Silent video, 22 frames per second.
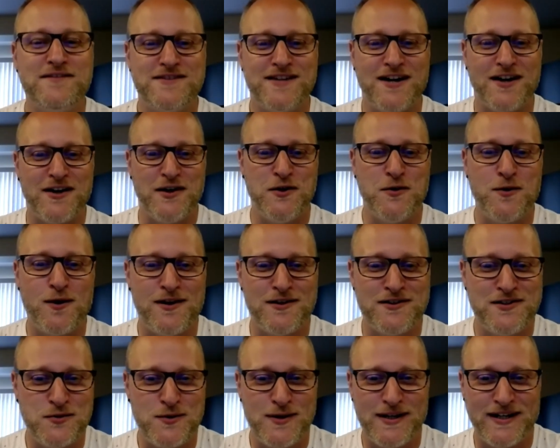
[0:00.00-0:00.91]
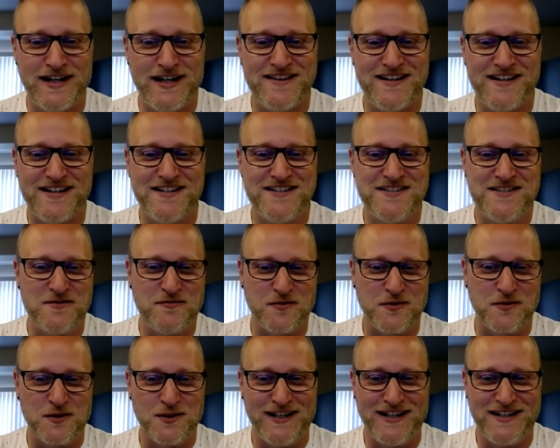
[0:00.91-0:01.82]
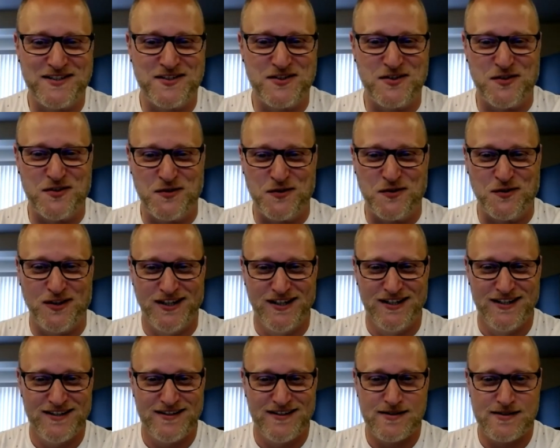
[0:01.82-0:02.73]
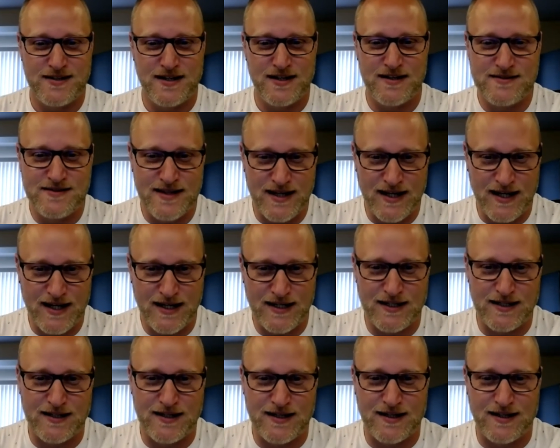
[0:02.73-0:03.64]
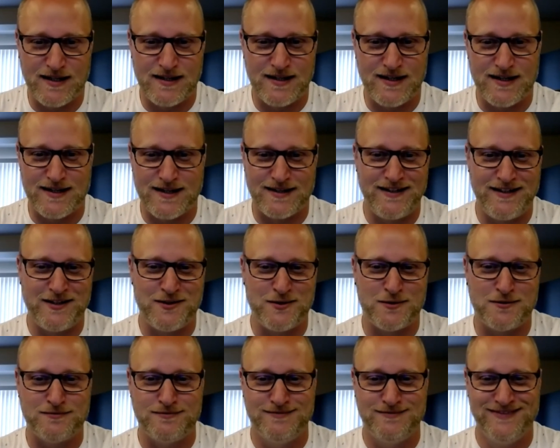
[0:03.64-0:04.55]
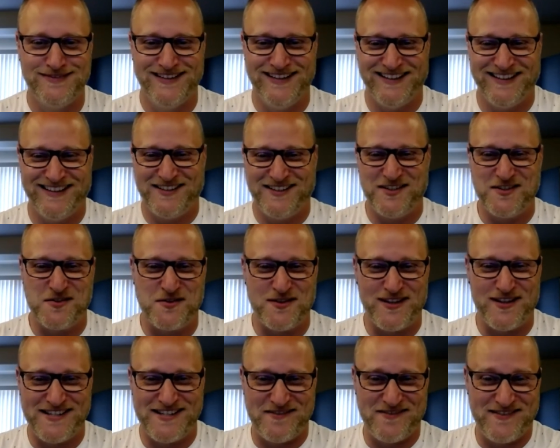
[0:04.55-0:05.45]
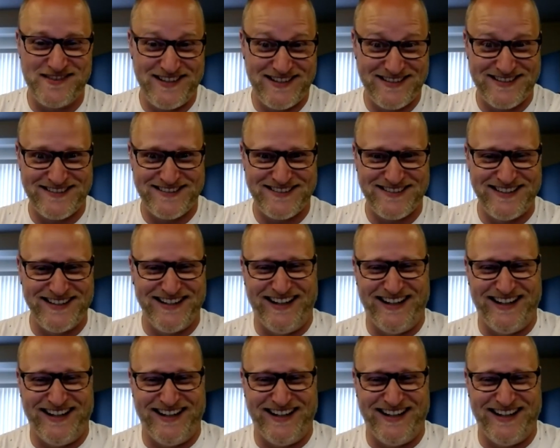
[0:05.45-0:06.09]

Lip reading: Are you all doing anything differently to stay sane and not, go crazy with each other?